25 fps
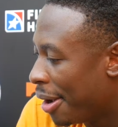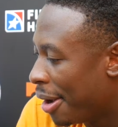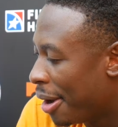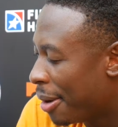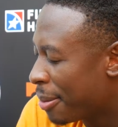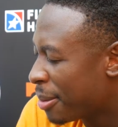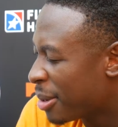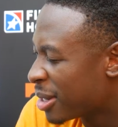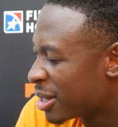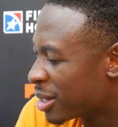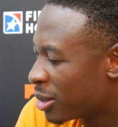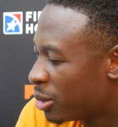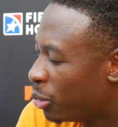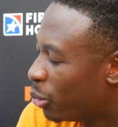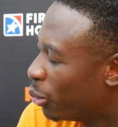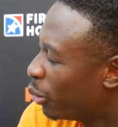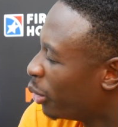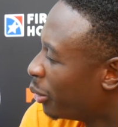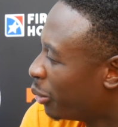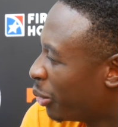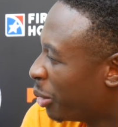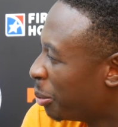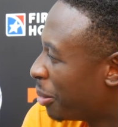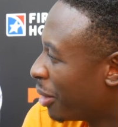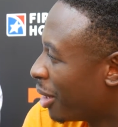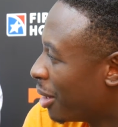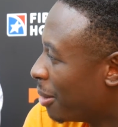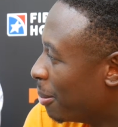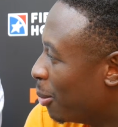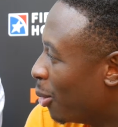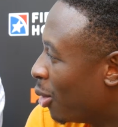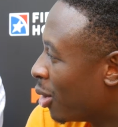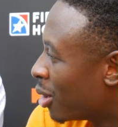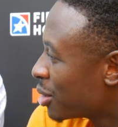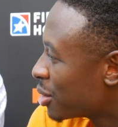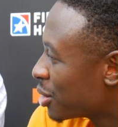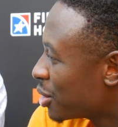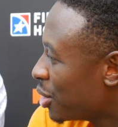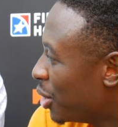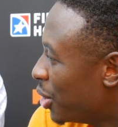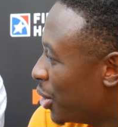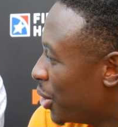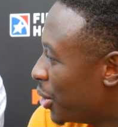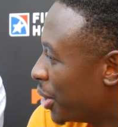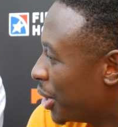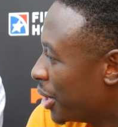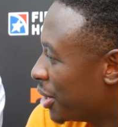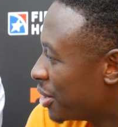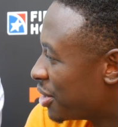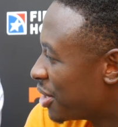I'm not saying we're playing more
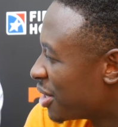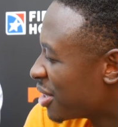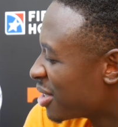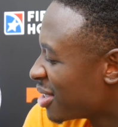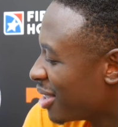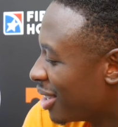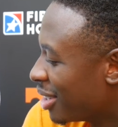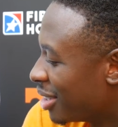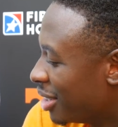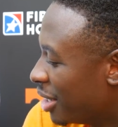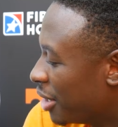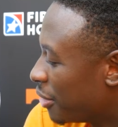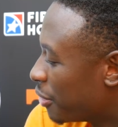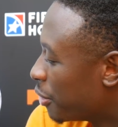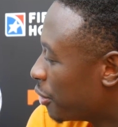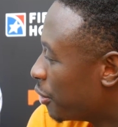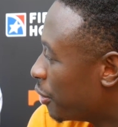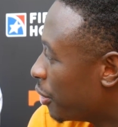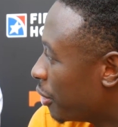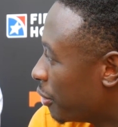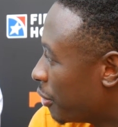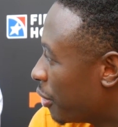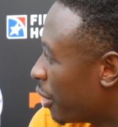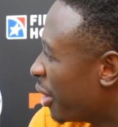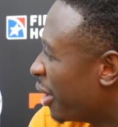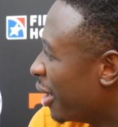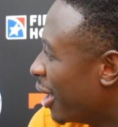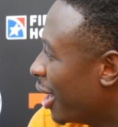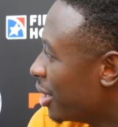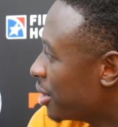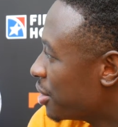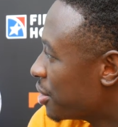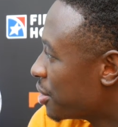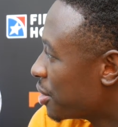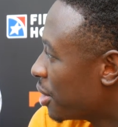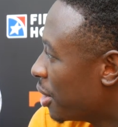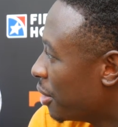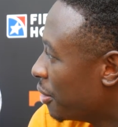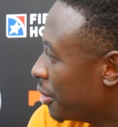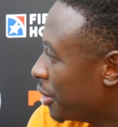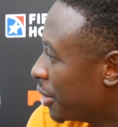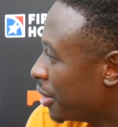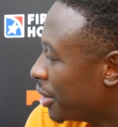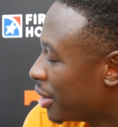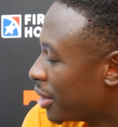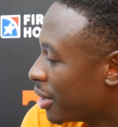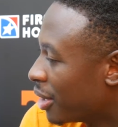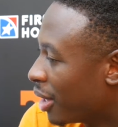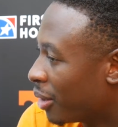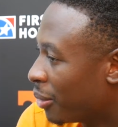zone. It's just like different variations of it.
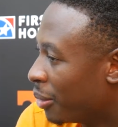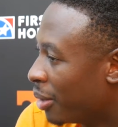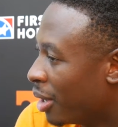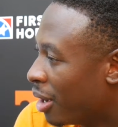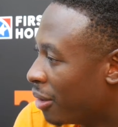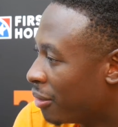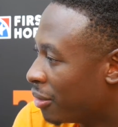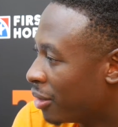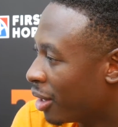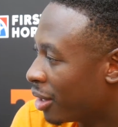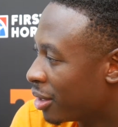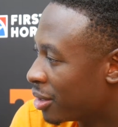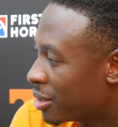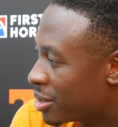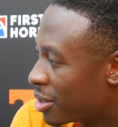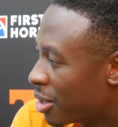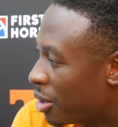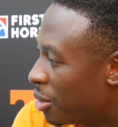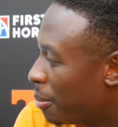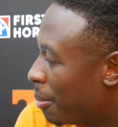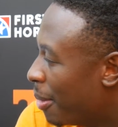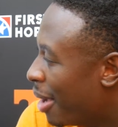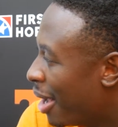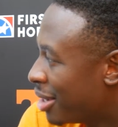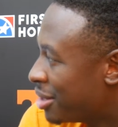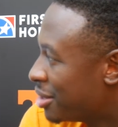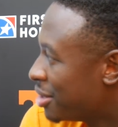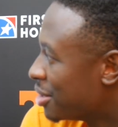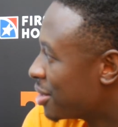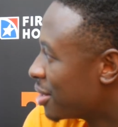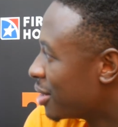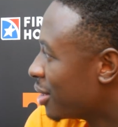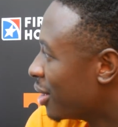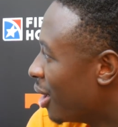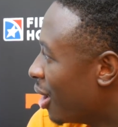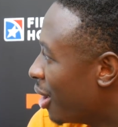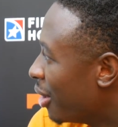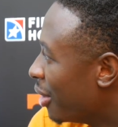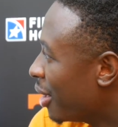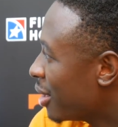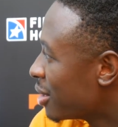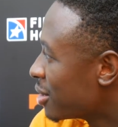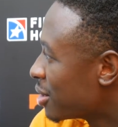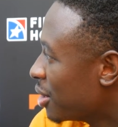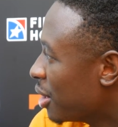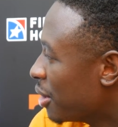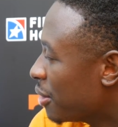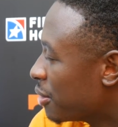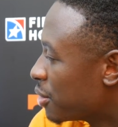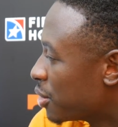Like we have like zone matches and all that
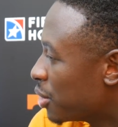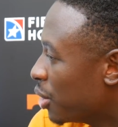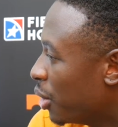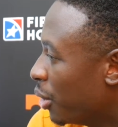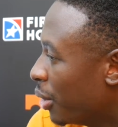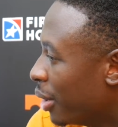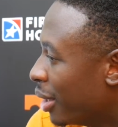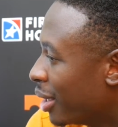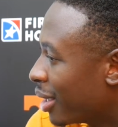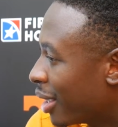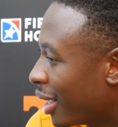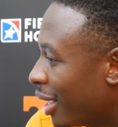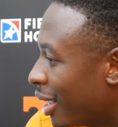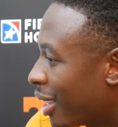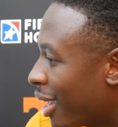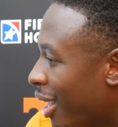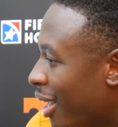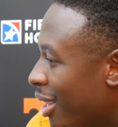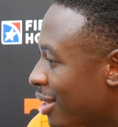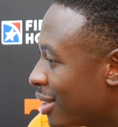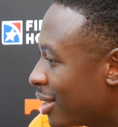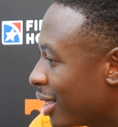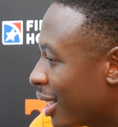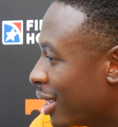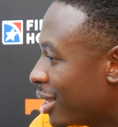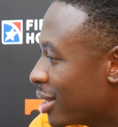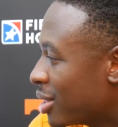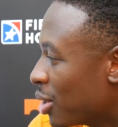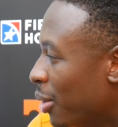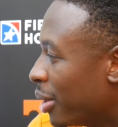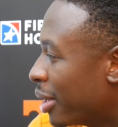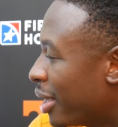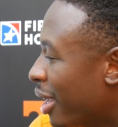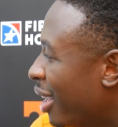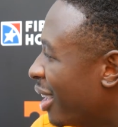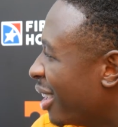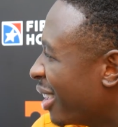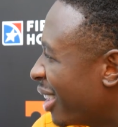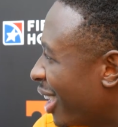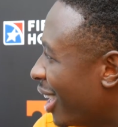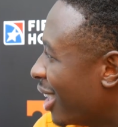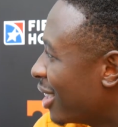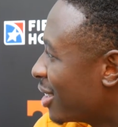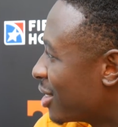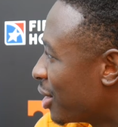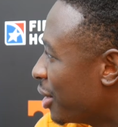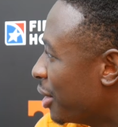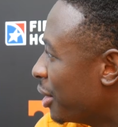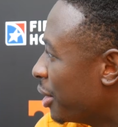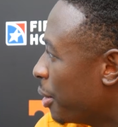stuff. So it kind of can
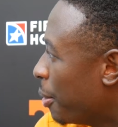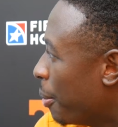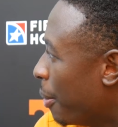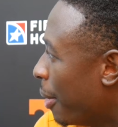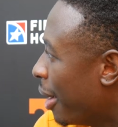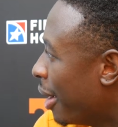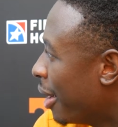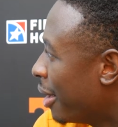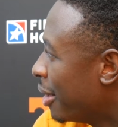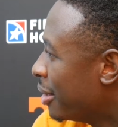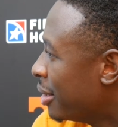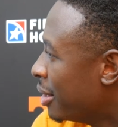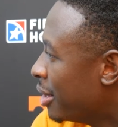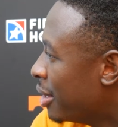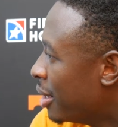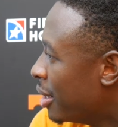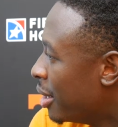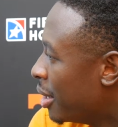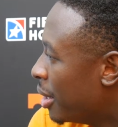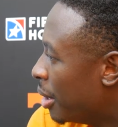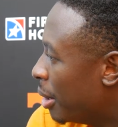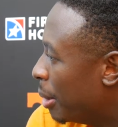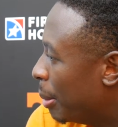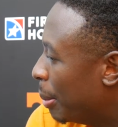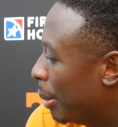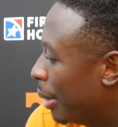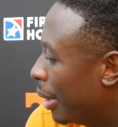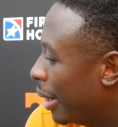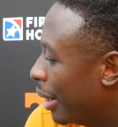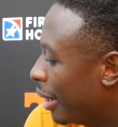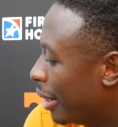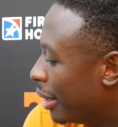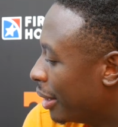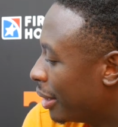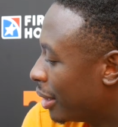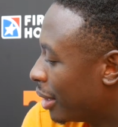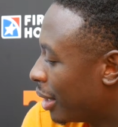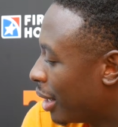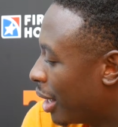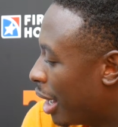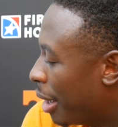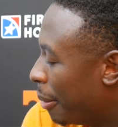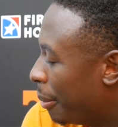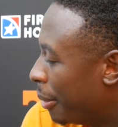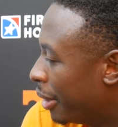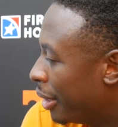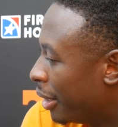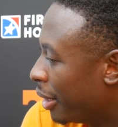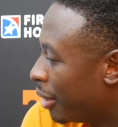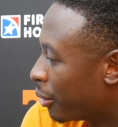turn into man. But I
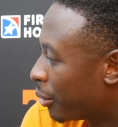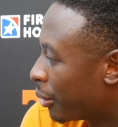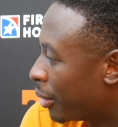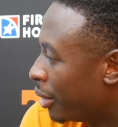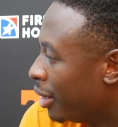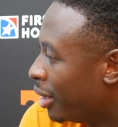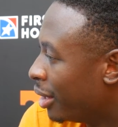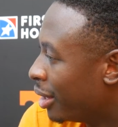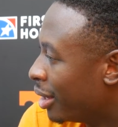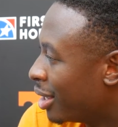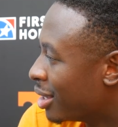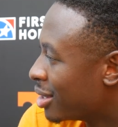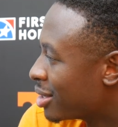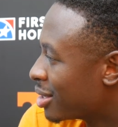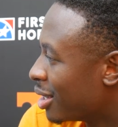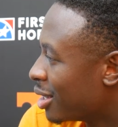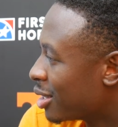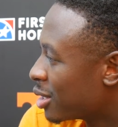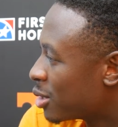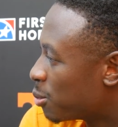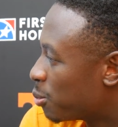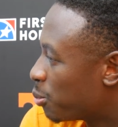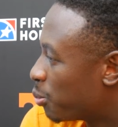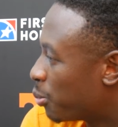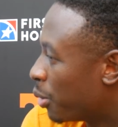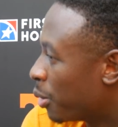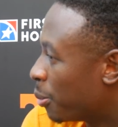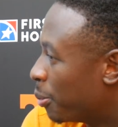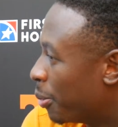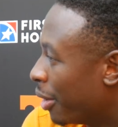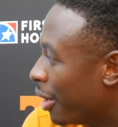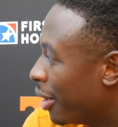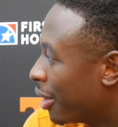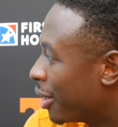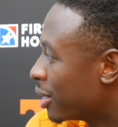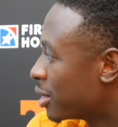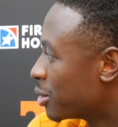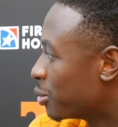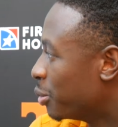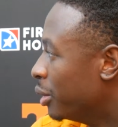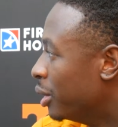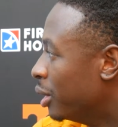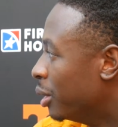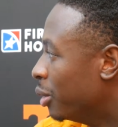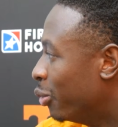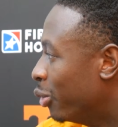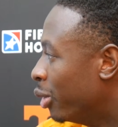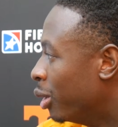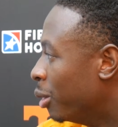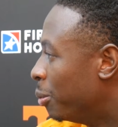mean, it really gets us prepared, because
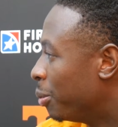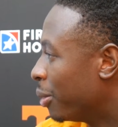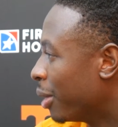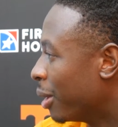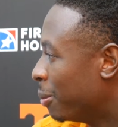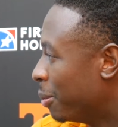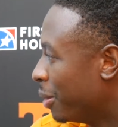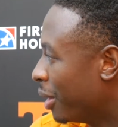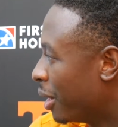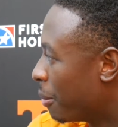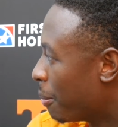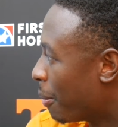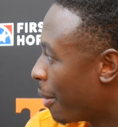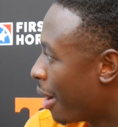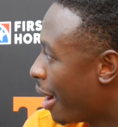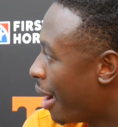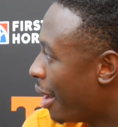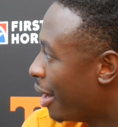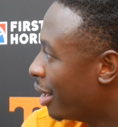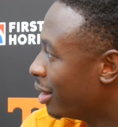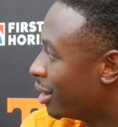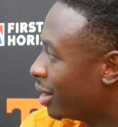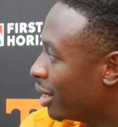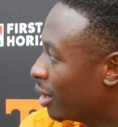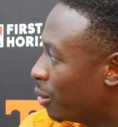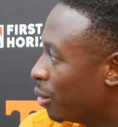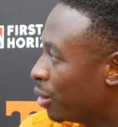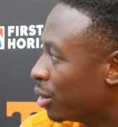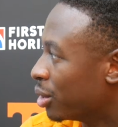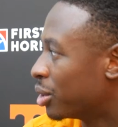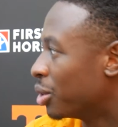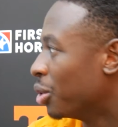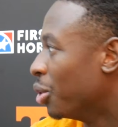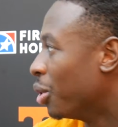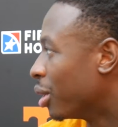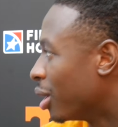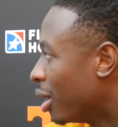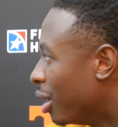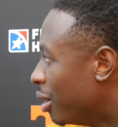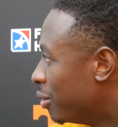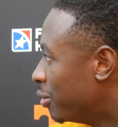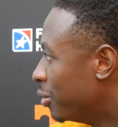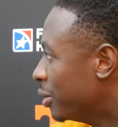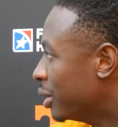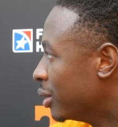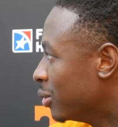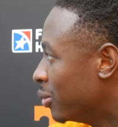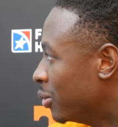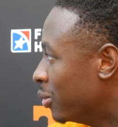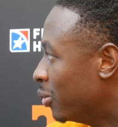we'll play man and then we'll throw it off
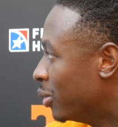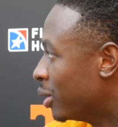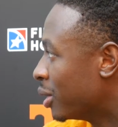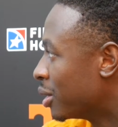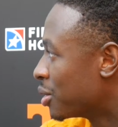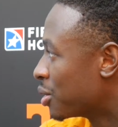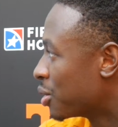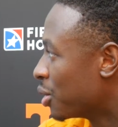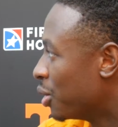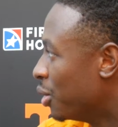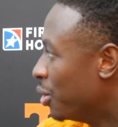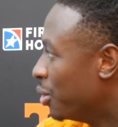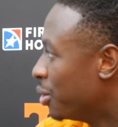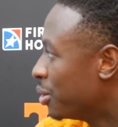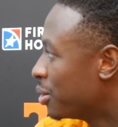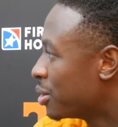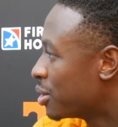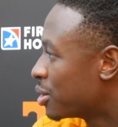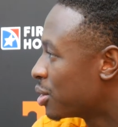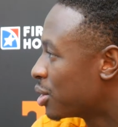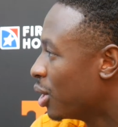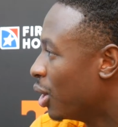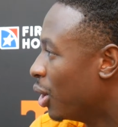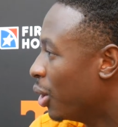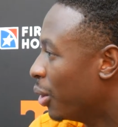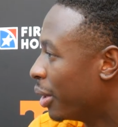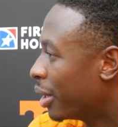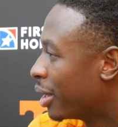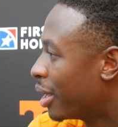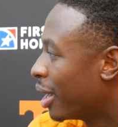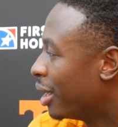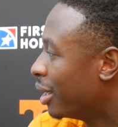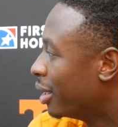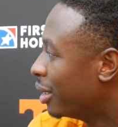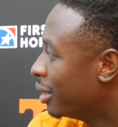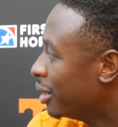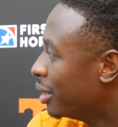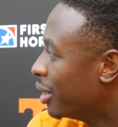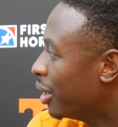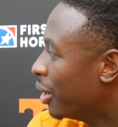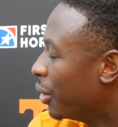with a zone. So it kind of,